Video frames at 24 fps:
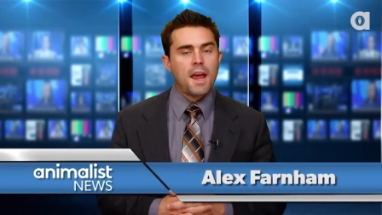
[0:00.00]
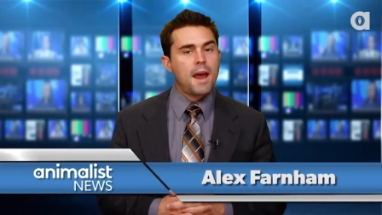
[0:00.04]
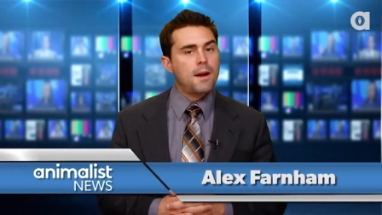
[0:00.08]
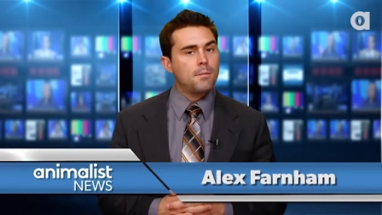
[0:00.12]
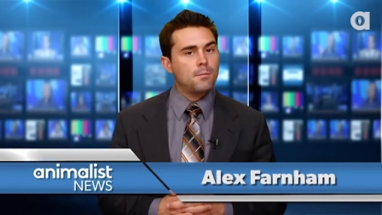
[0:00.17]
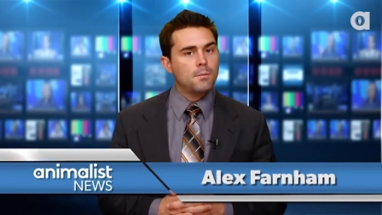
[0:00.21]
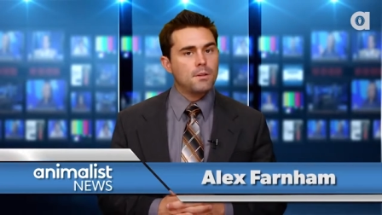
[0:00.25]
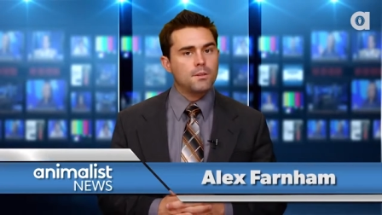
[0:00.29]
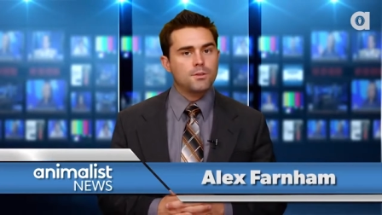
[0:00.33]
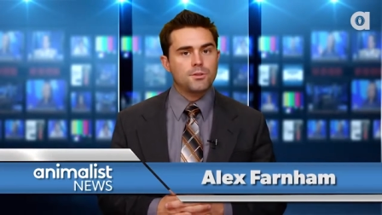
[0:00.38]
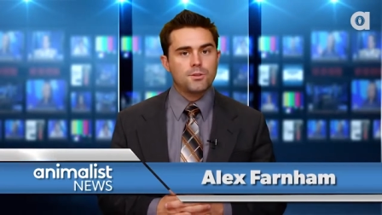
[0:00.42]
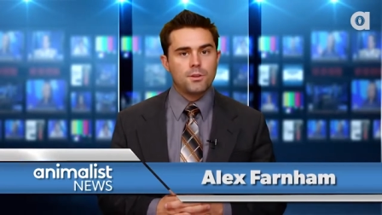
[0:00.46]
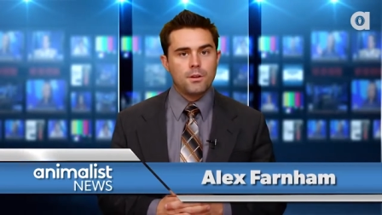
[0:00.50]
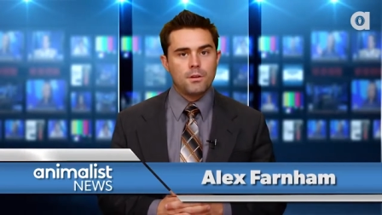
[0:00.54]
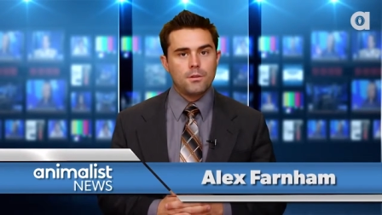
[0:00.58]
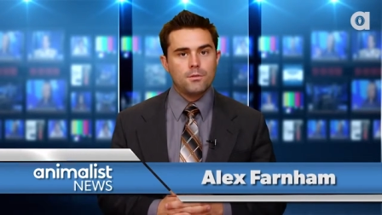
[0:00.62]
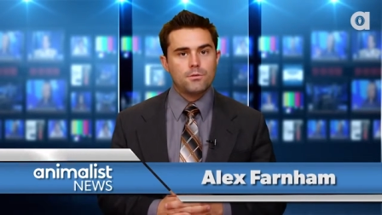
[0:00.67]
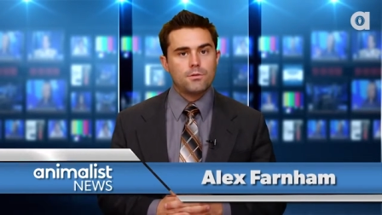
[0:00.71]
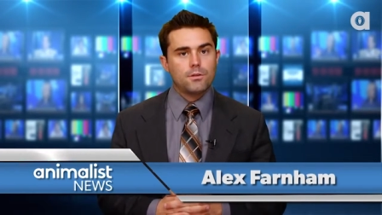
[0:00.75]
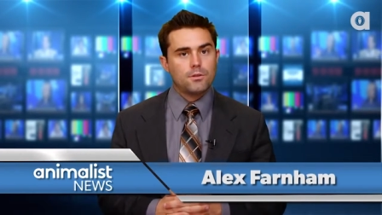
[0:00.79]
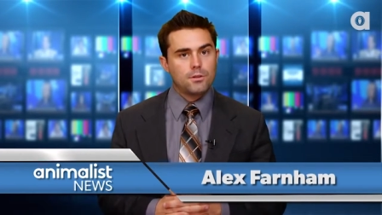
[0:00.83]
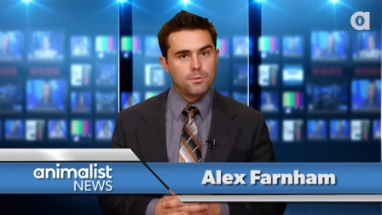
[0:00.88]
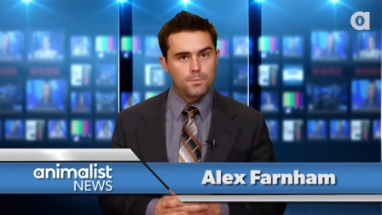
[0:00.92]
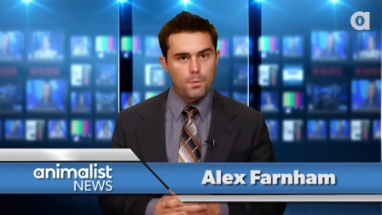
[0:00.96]
Animalist
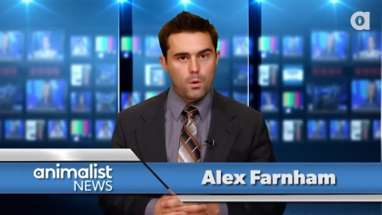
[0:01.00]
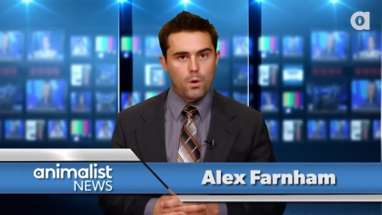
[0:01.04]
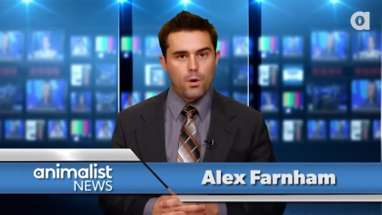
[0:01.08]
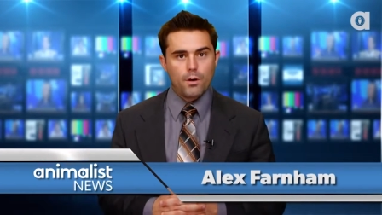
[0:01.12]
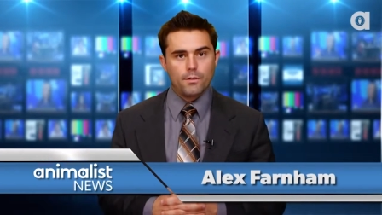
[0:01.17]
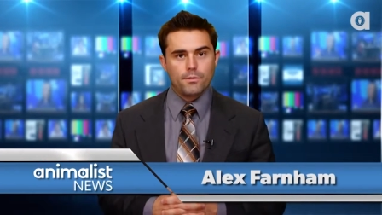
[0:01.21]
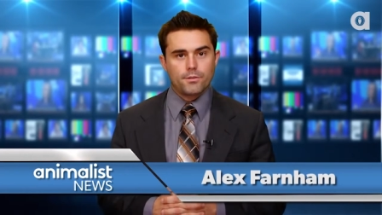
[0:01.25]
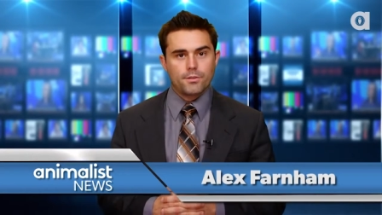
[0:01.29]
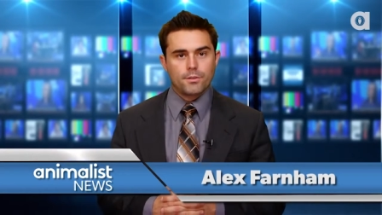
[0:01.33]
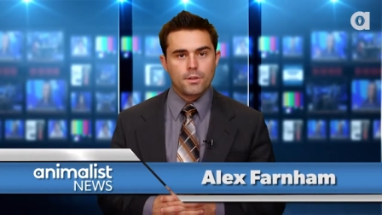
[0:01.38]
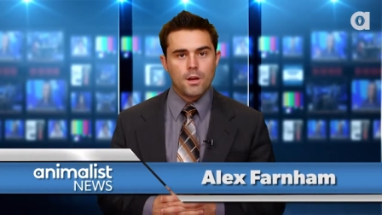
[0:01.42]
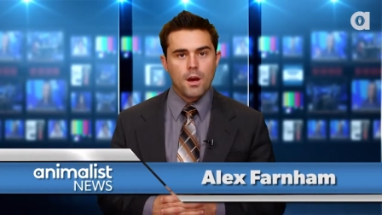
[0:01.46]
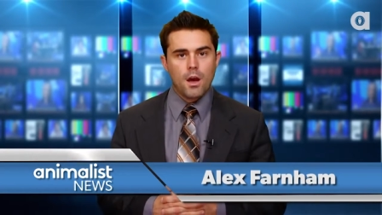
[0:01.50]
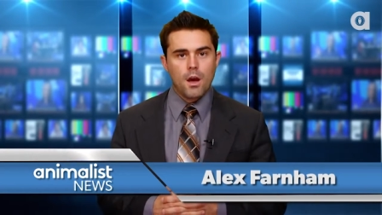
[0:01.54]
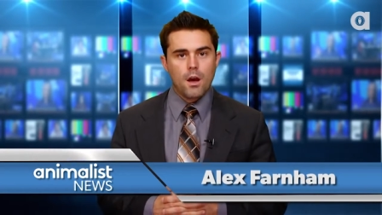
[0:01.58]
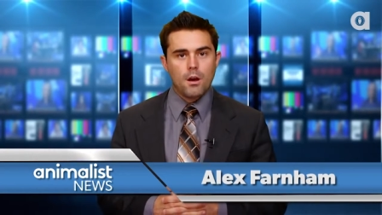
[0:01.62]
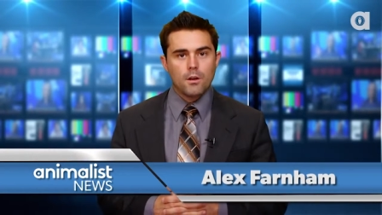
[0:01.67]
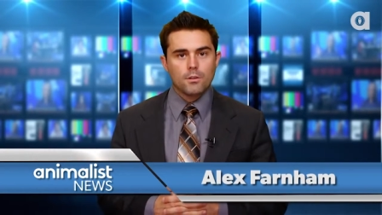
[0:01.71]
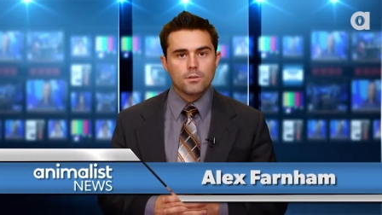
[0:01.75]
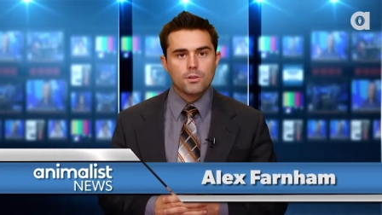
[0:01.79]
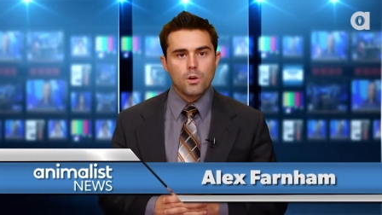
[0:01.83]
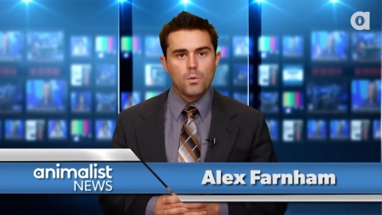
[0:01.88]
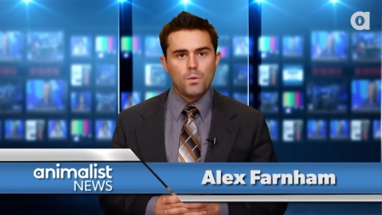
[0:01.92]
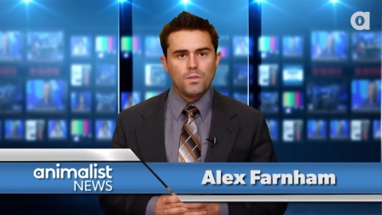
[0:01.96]
News Sports.
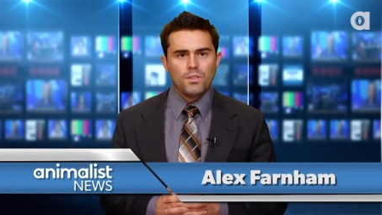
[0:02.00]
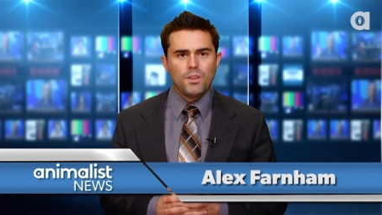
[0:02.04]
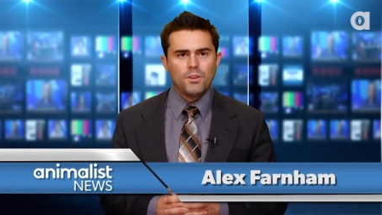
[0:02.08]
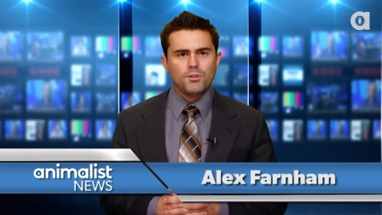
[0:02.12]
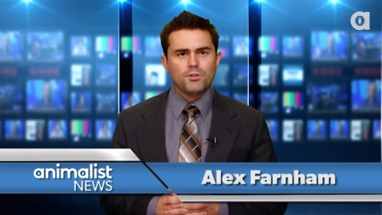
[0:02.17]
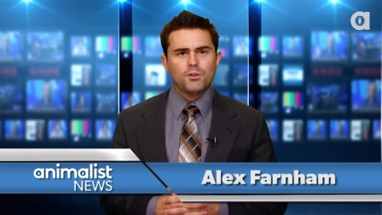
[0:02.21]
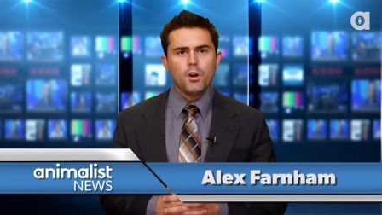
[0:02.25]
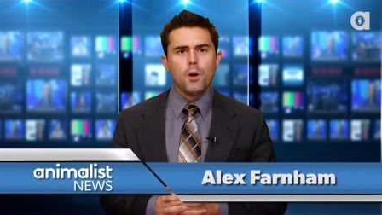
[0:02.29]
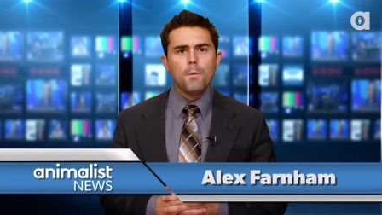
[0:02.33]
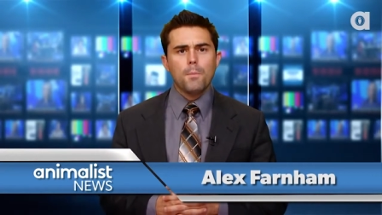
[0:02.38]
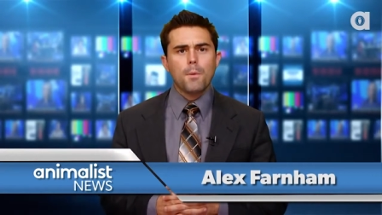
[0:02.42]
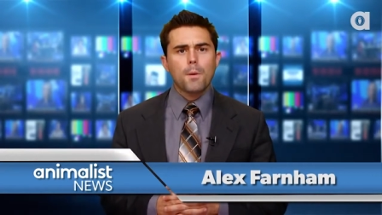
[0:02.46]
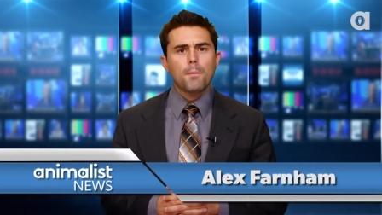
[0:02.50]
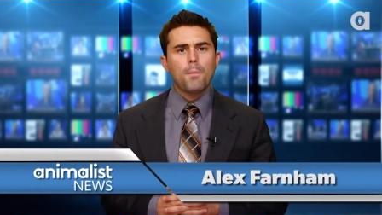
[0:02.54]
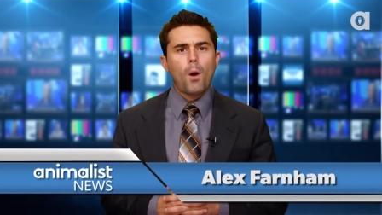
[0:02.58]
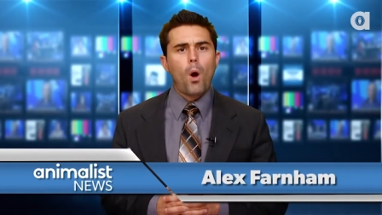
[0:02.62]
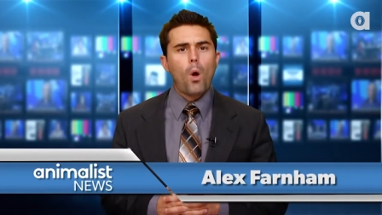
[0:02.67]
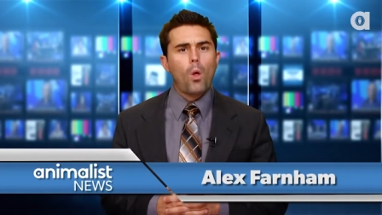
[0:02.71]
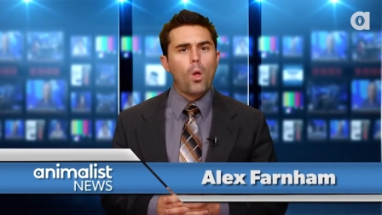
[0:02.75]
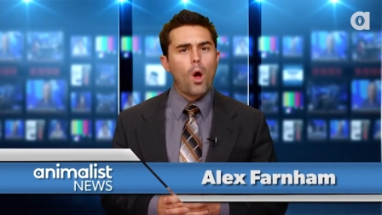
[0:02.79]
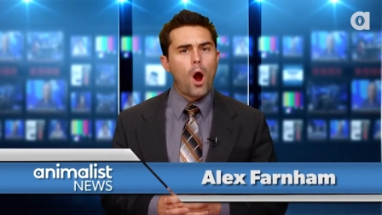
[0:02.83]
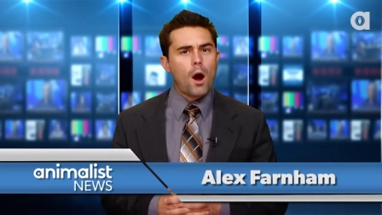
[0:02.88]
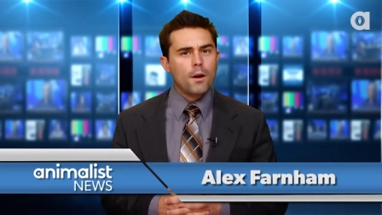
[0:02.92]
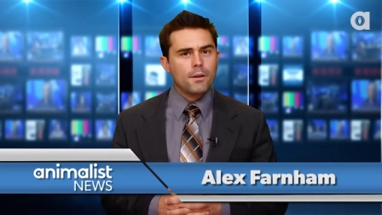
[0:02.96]
So, with the Super
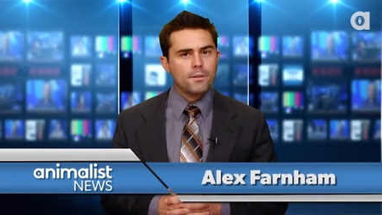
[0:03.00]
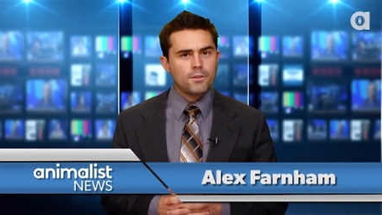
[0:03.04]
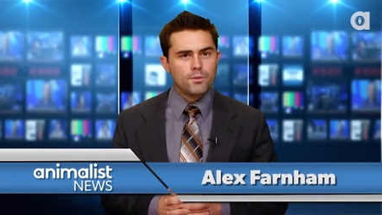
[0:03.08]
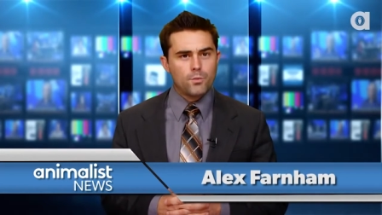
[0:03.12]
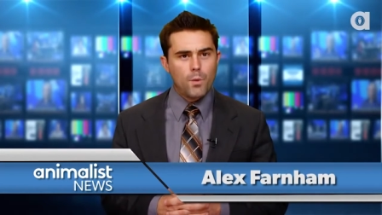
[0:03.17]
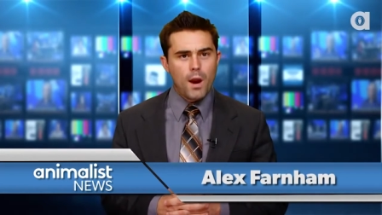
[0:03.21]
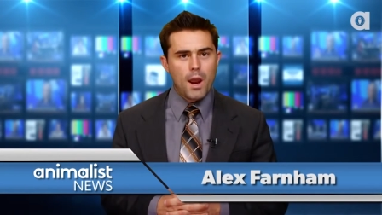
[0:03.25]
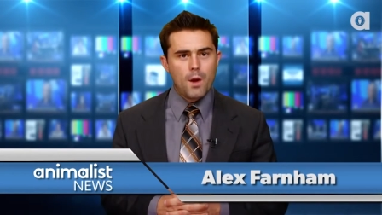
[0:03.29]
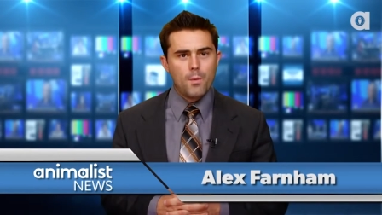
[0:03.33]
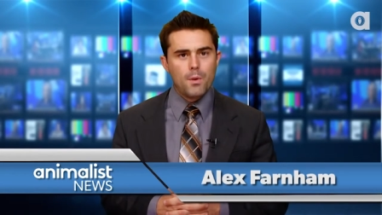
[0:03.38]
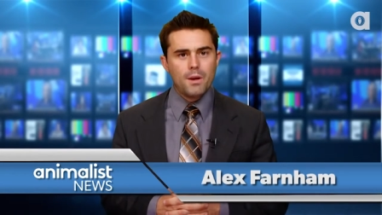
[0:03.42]
Bowl on its way,